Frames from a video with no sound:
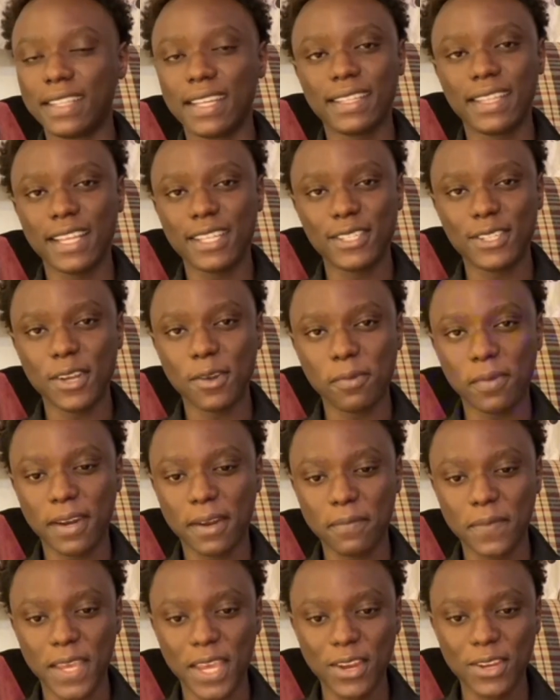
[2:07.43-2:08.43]
Like, that's not what
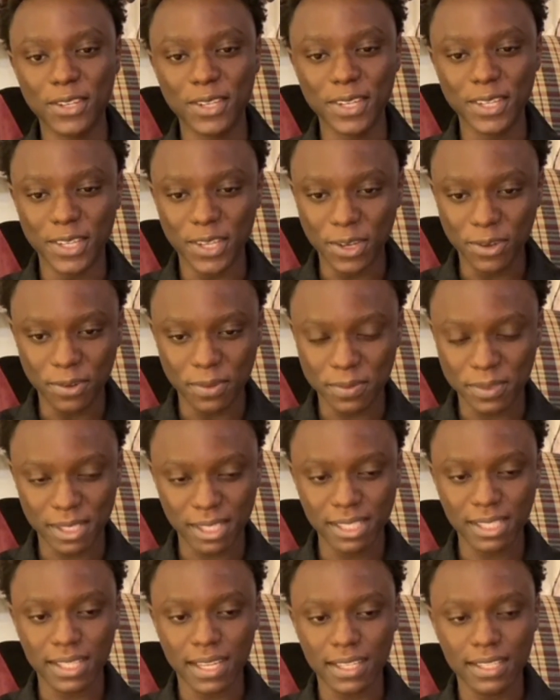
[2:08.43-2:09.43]
I'm here to do. I'm
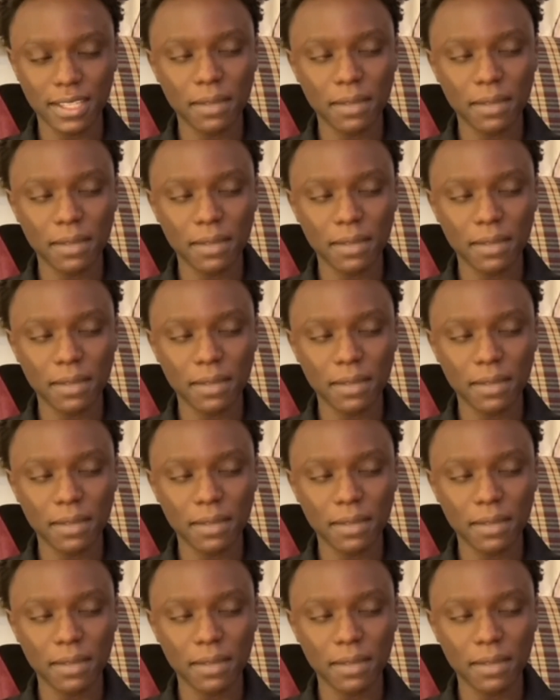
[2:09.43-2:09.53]
just like,